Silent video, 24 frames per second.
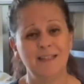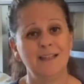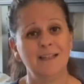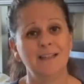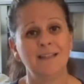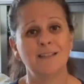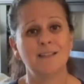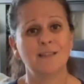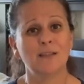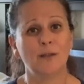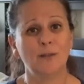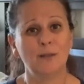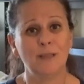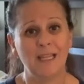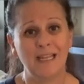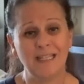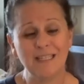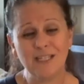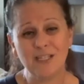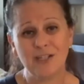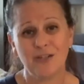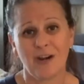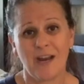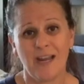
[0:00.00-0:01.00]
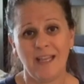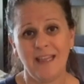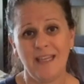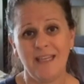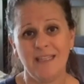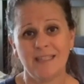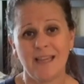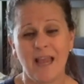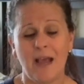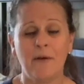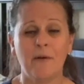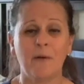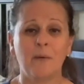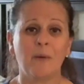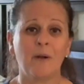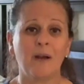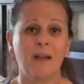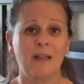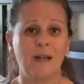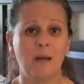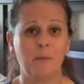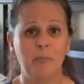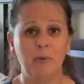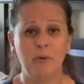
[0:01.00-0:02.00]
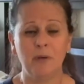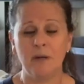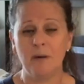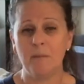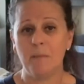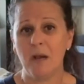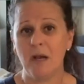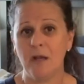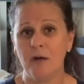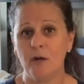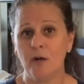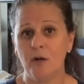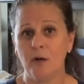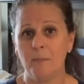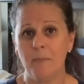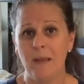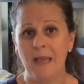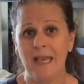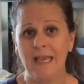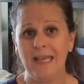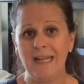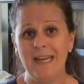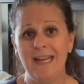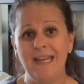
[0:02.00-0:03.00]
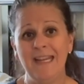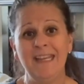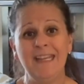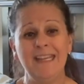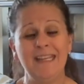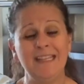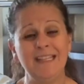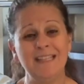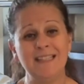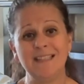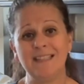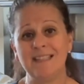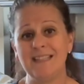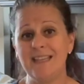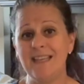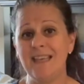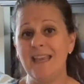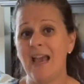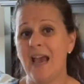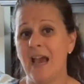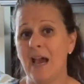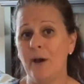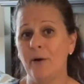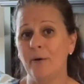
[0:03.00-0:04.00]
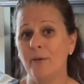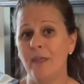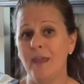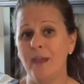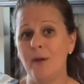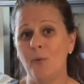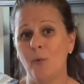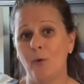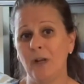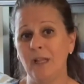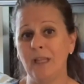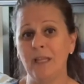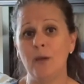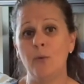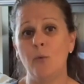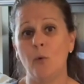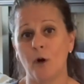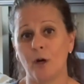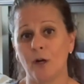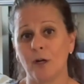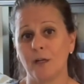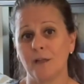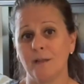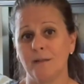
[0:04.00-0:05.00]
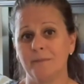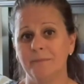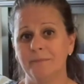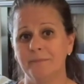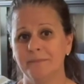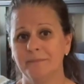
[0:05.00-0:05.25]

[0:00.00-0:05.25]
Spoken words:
So let's try these out. We're going to put them on her bed and see how they really work.